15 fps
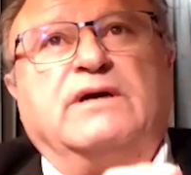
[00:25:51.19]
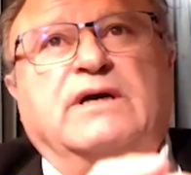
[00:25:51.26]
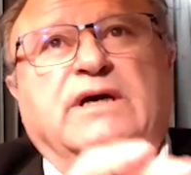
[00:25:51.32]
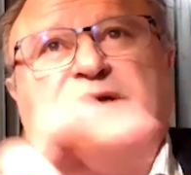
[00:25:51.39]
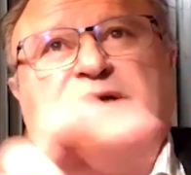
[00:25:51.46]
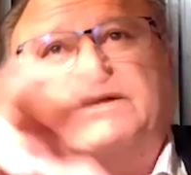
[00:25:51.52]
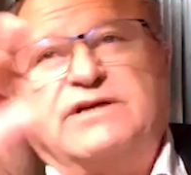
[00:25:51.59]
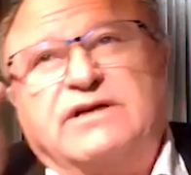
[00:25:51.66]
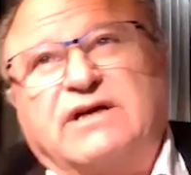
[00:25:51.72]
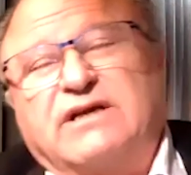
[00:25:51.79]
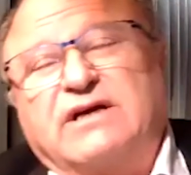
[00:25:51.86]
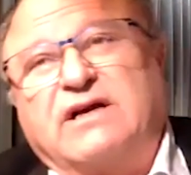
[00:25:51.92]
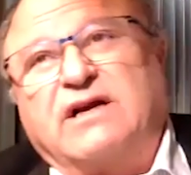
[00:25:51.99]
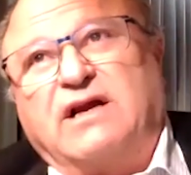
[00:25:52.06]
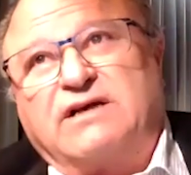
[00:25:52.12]
and you see
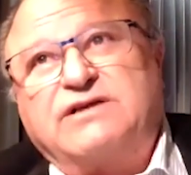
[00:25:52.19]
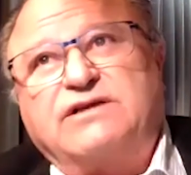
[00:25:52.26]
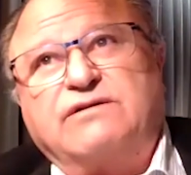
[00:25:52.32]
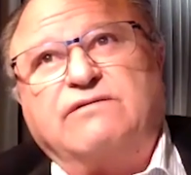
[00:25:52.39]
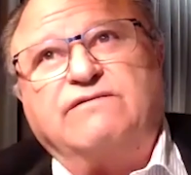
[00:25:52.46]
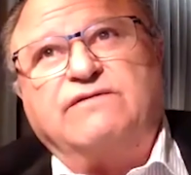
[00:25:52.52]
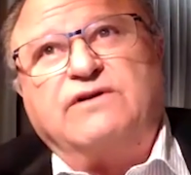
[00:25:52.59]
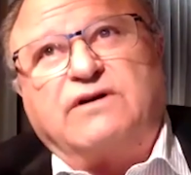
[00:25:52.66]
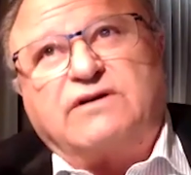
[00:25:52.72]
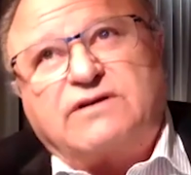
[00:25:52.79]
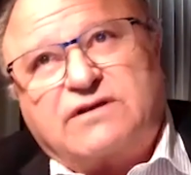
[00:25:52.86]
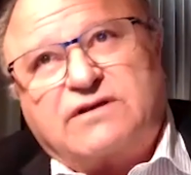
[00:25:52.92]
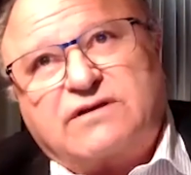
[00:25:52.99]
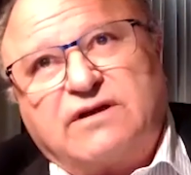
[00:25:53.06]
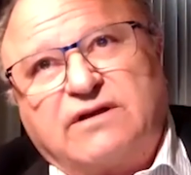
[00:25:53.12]
another cluster of
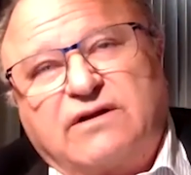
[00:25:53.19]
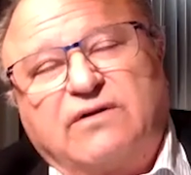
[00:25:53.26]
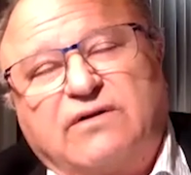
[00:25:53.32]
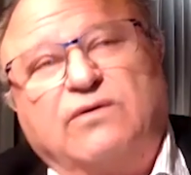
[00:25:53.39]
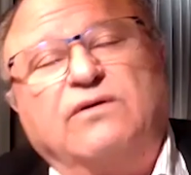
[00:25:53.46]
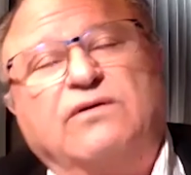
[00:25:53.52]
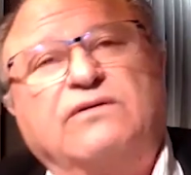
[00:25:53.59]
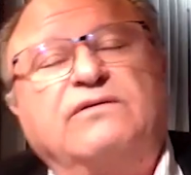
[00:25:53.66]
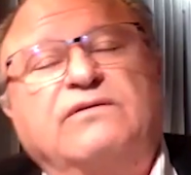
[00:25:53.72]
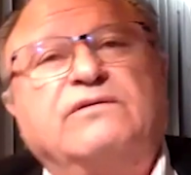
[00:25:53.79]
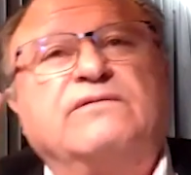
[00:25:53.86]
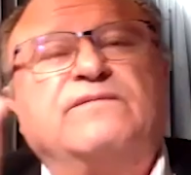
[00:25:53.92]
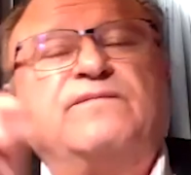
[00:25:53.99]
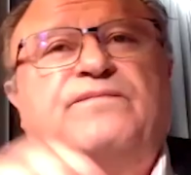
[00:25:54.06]
dots in the north.